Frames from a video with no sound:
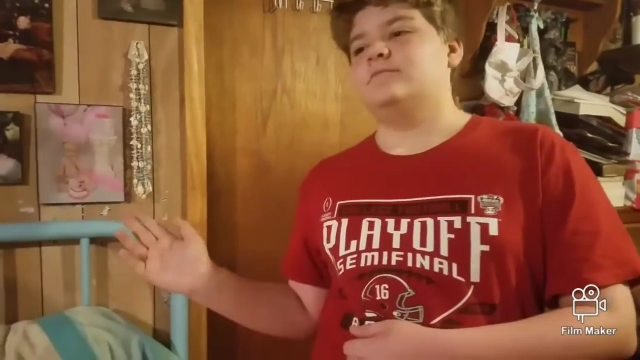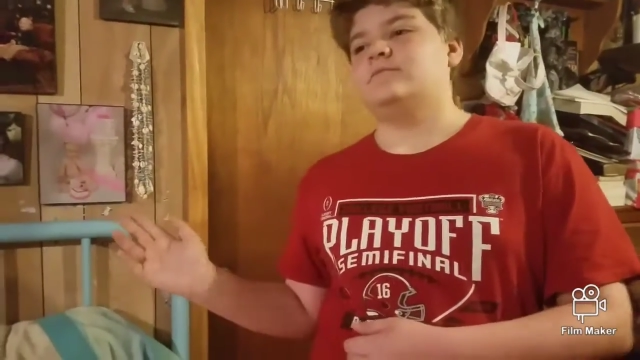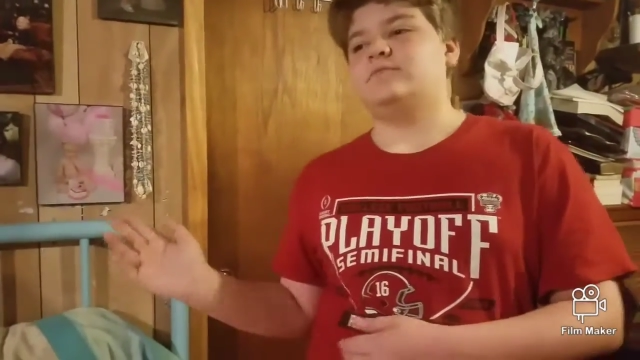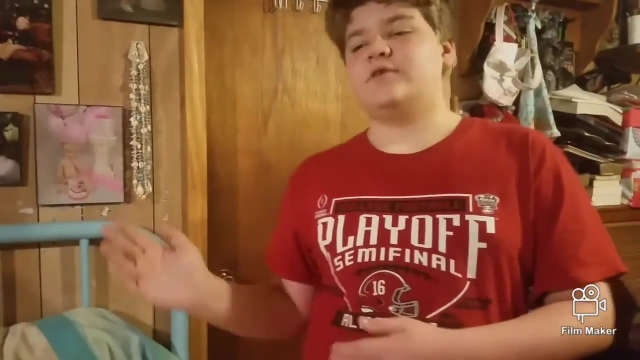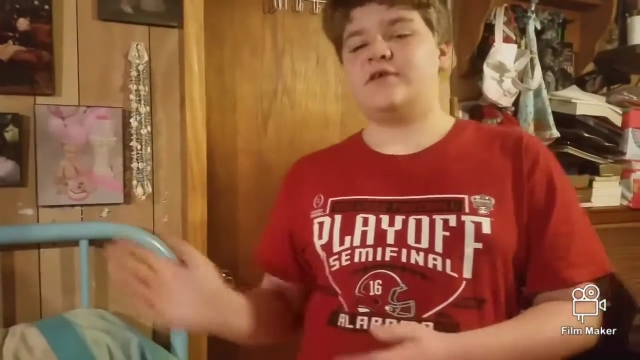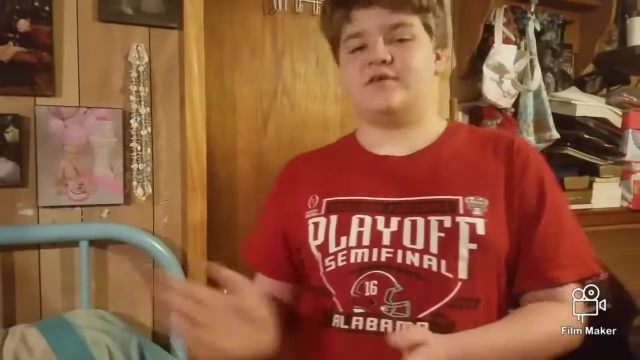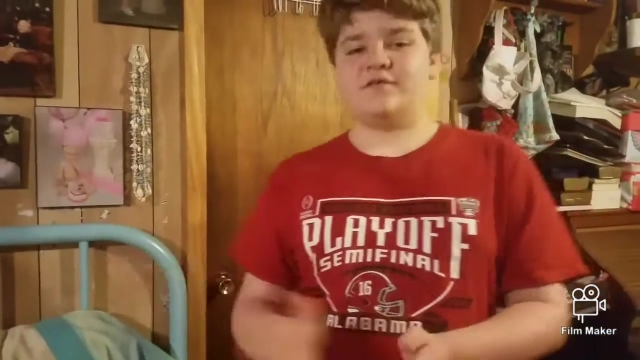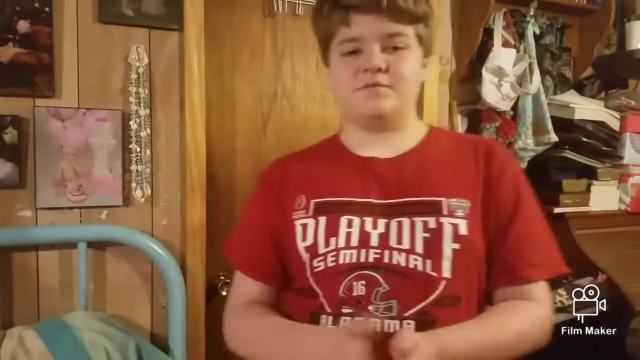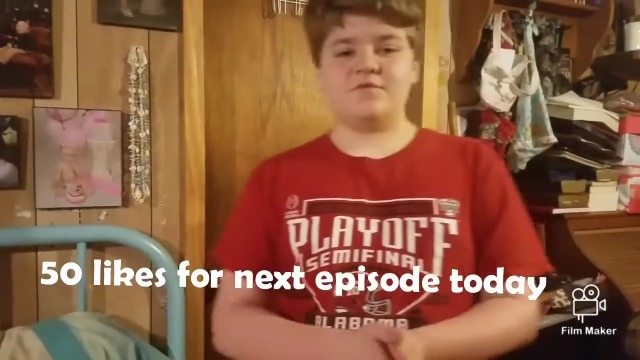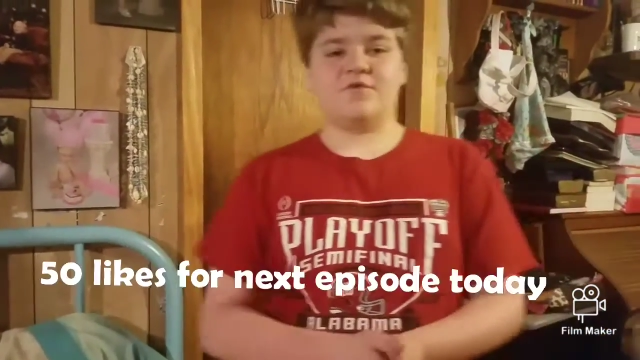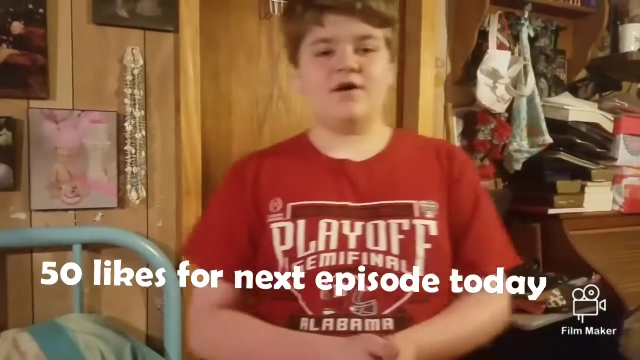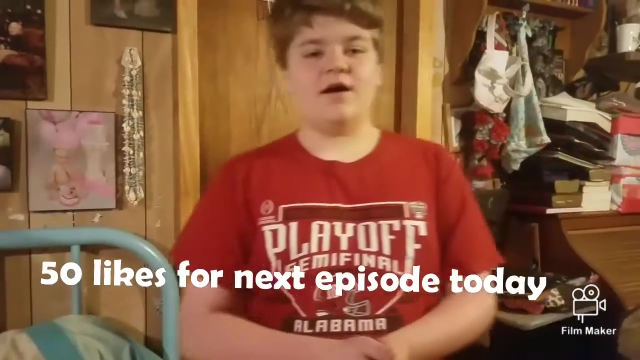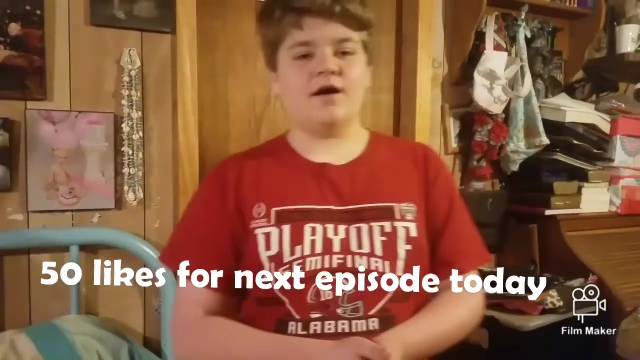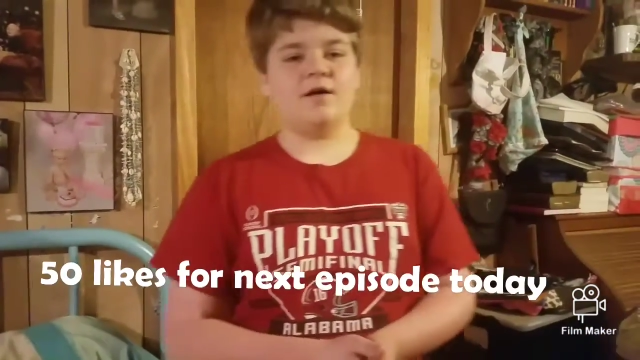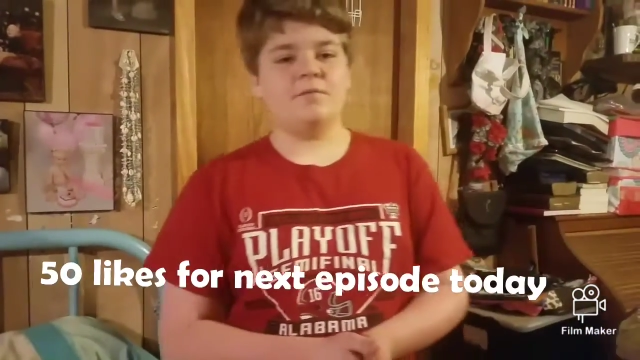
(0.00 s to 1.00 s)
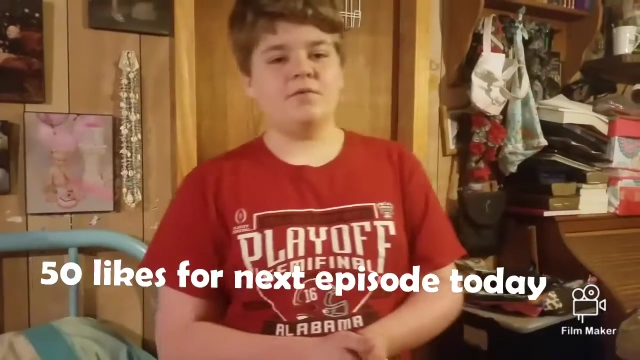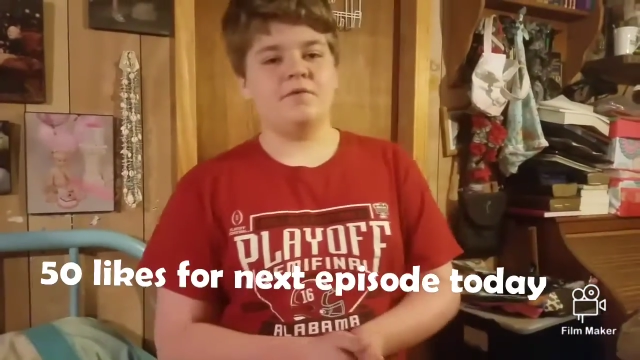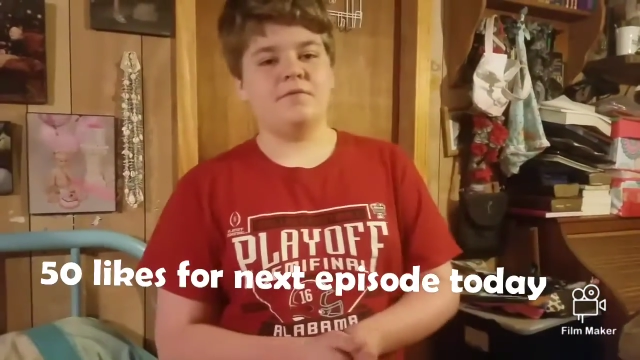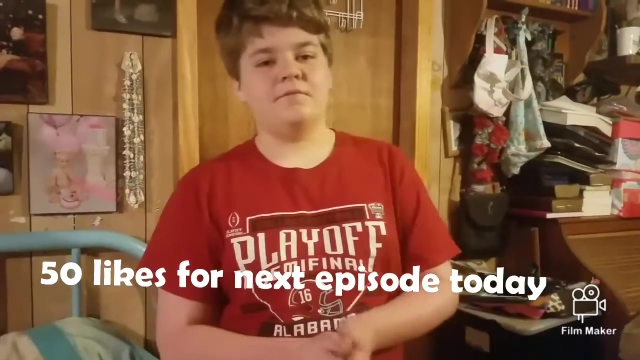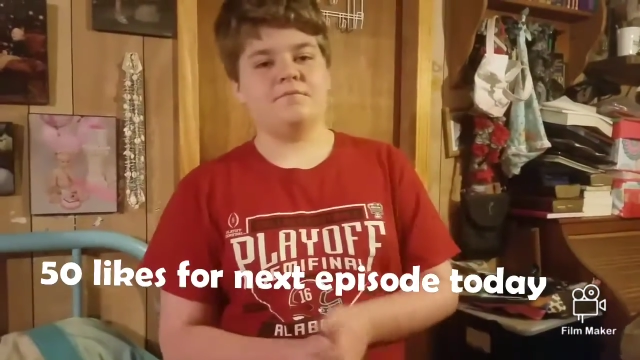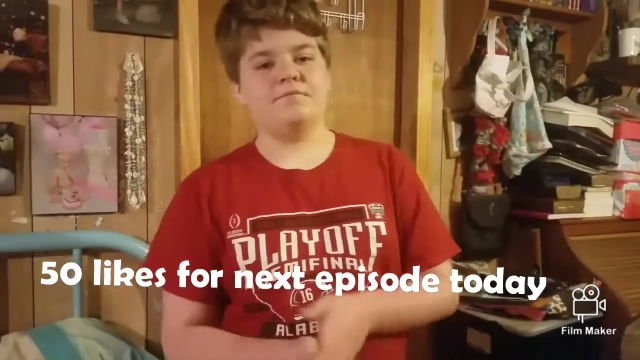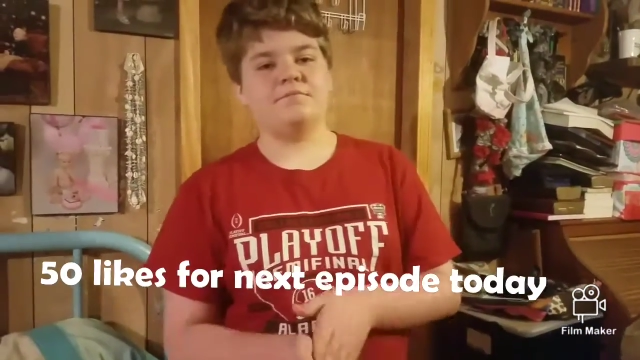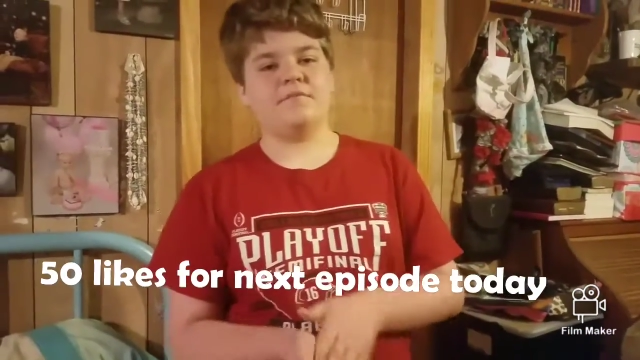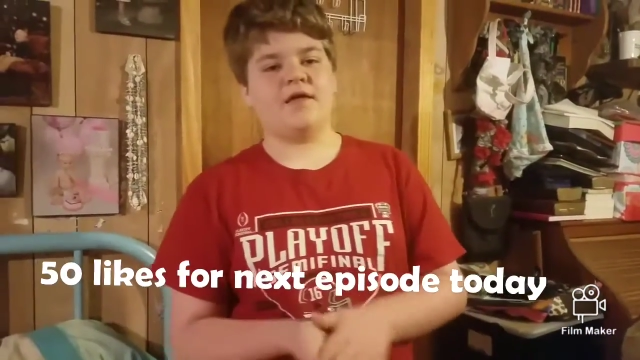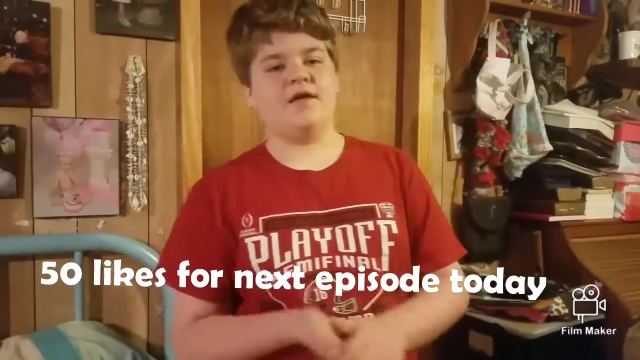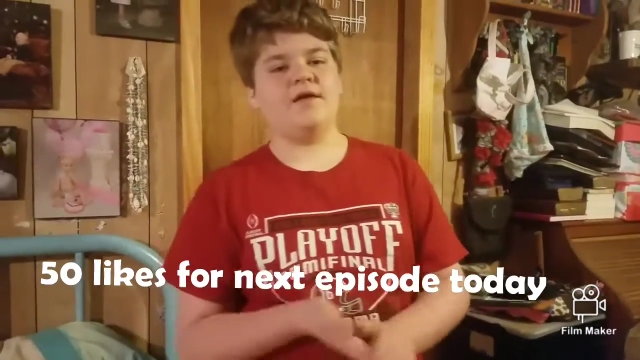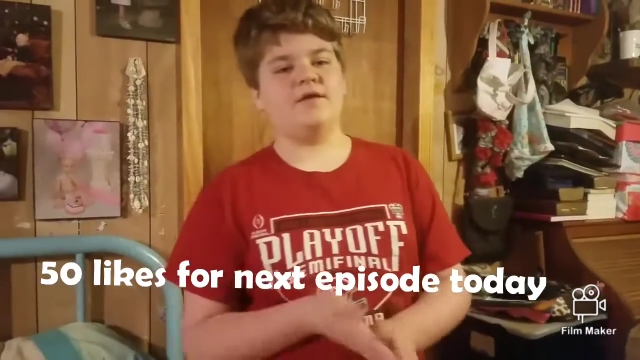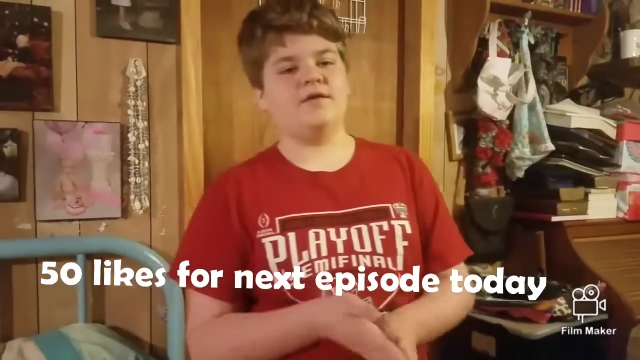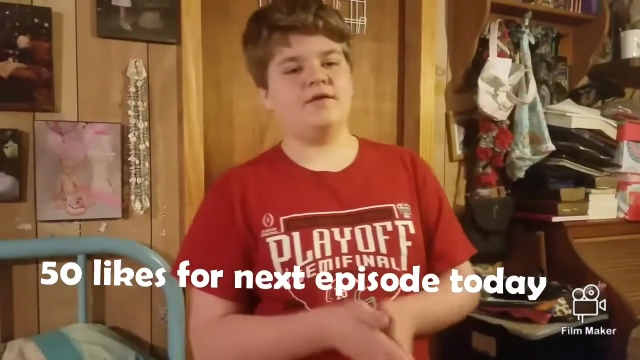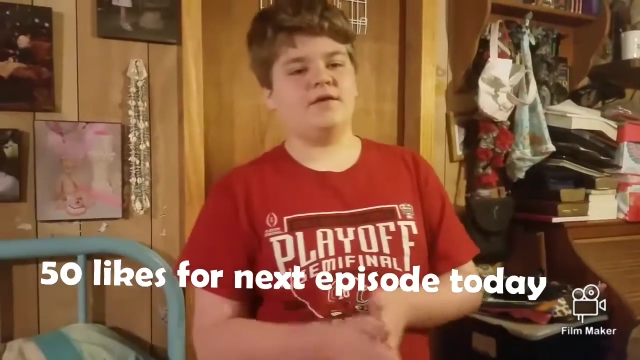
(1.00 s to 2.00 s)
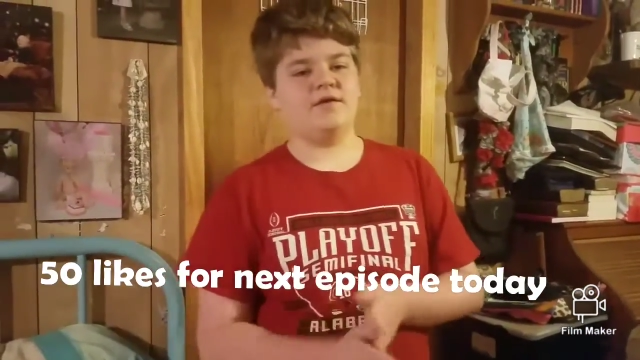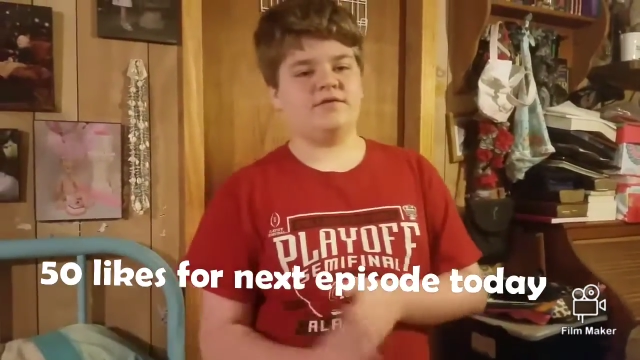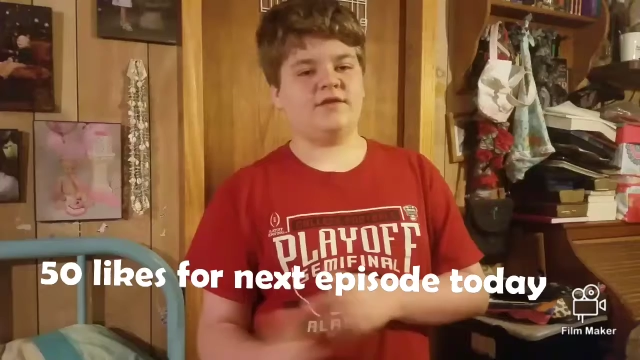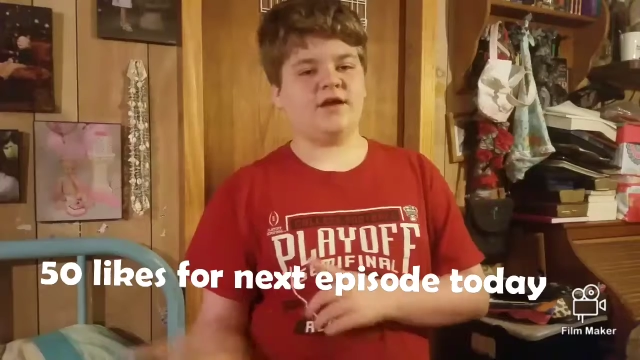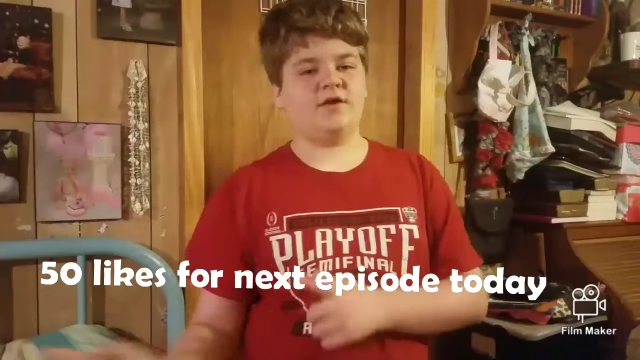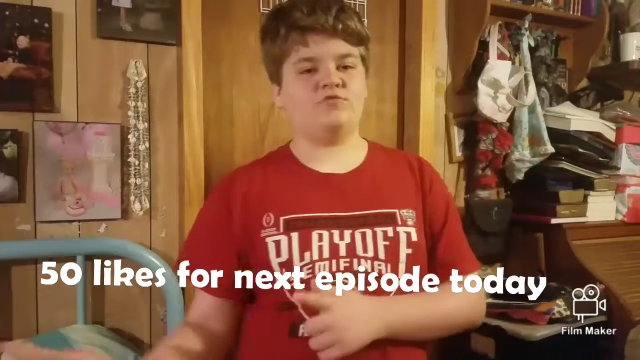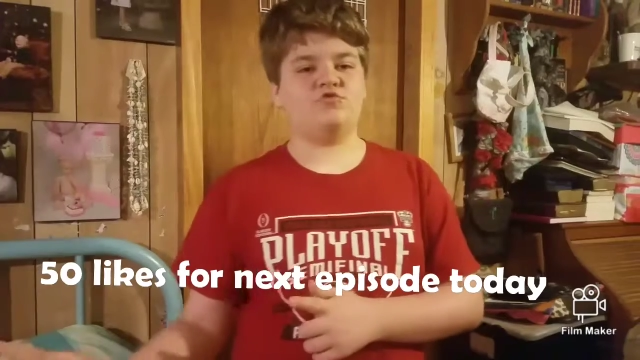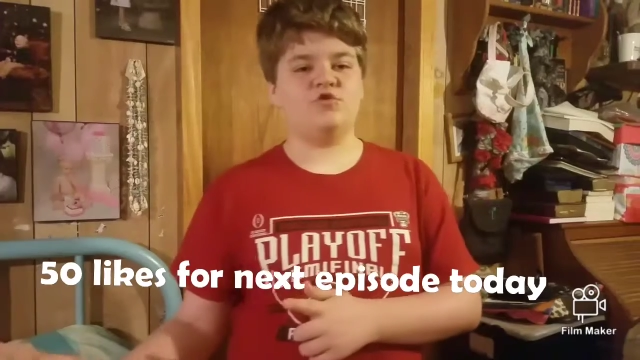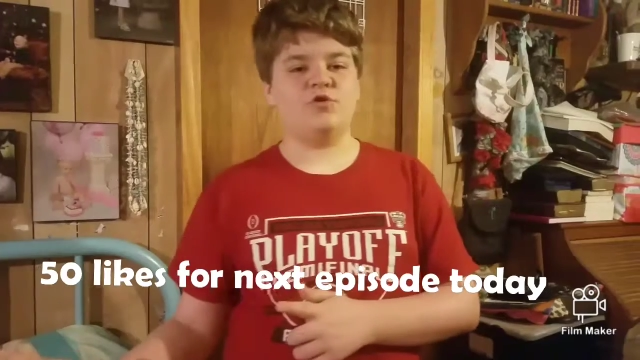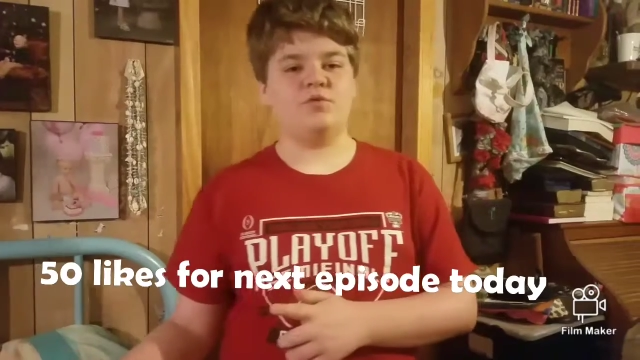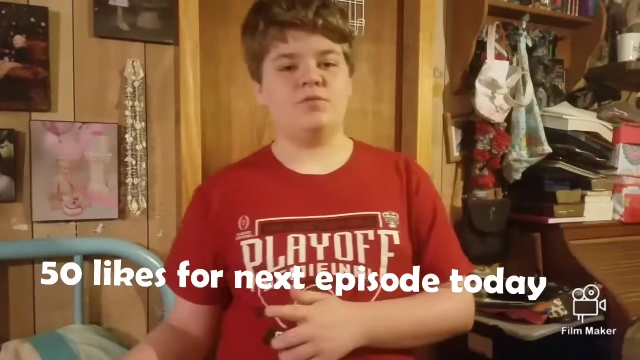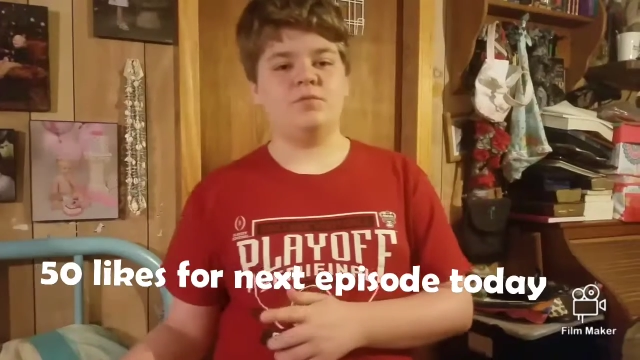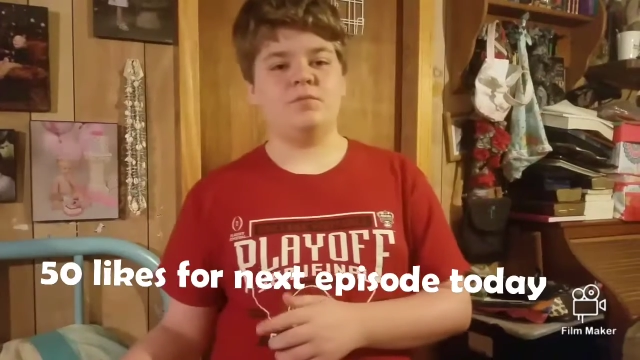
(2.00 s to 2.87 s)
Please subscribe and hit the outro.